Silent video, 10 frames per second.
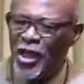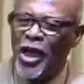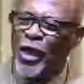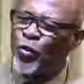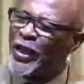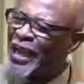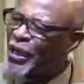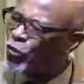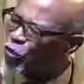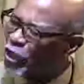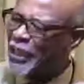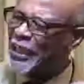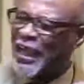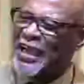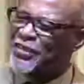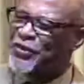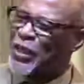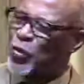And when I realize that